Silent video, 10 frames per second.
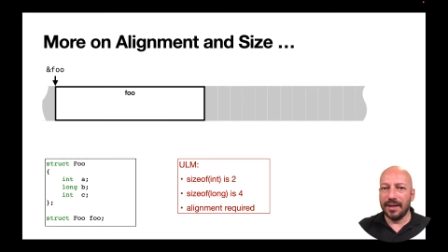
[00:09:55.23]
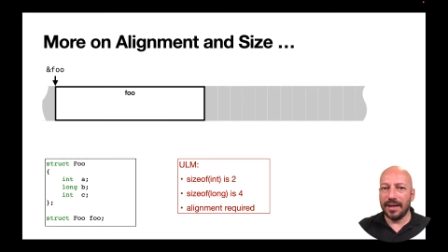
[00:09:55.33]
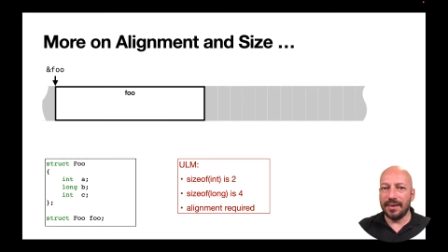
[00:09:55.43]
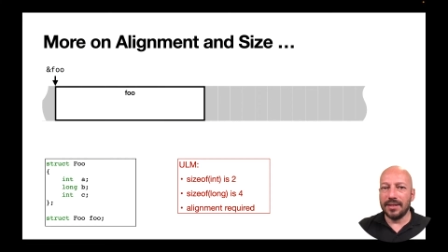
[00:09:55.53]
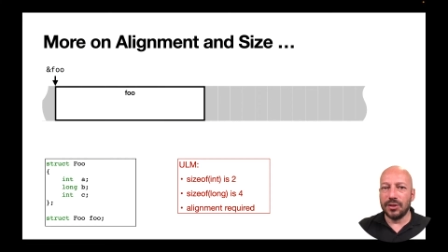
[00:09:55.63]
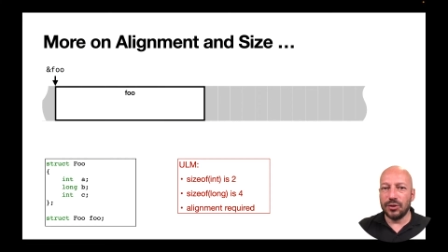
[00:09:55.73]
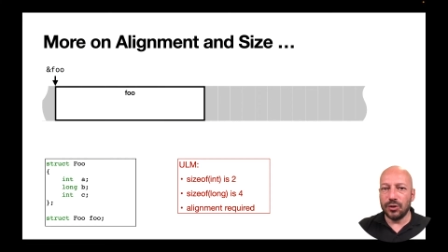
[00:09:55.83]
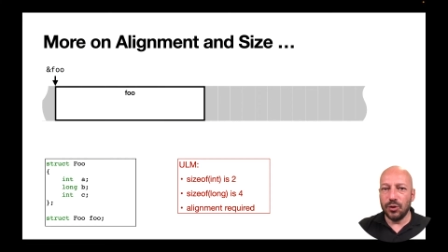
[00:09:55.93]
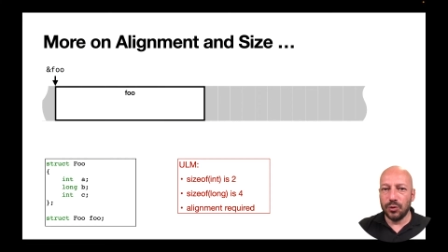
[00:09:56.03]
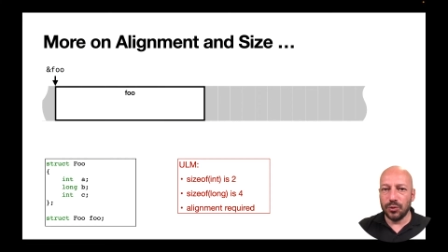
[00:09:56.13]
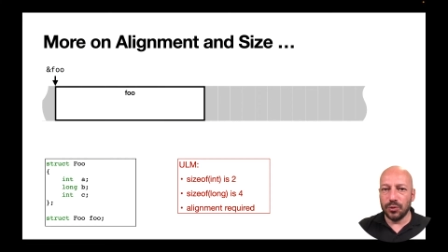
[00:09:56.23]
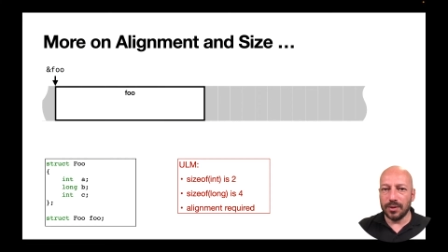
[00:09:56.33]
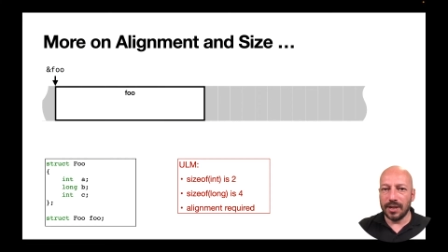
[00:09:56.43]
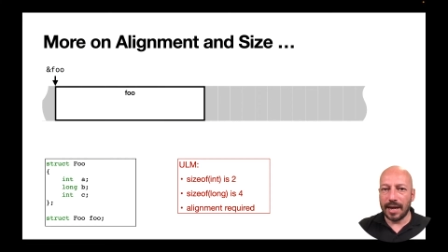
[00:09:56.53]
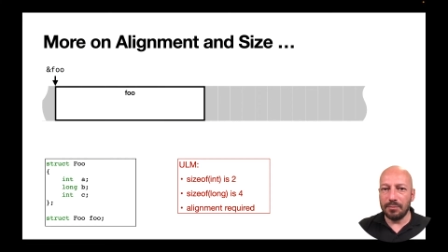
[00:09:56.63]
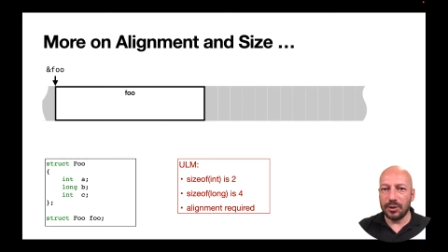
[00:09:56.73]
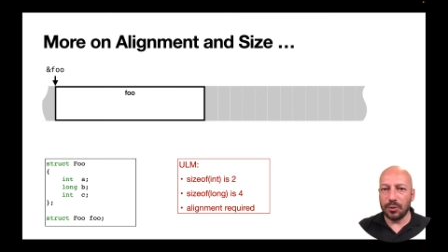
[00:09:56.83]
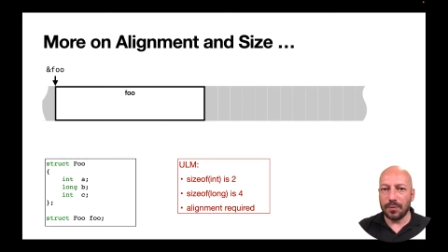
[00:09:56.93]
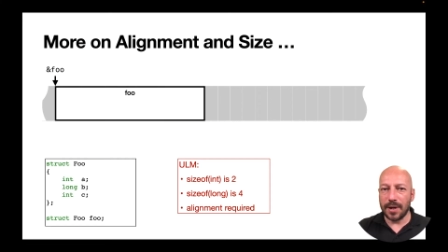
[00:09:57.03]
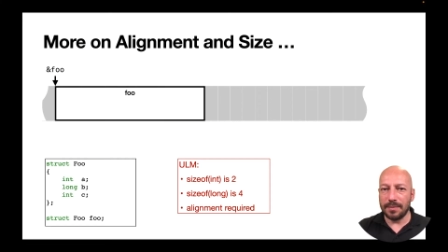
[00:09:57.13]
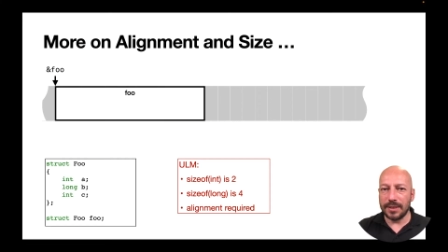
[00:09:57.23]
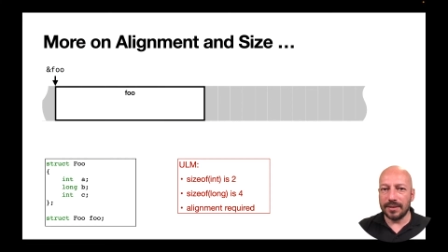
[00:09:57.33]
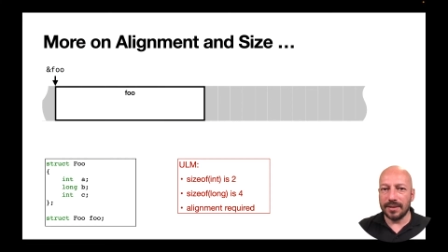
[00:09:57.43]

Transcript: And this is due to alignment requirements.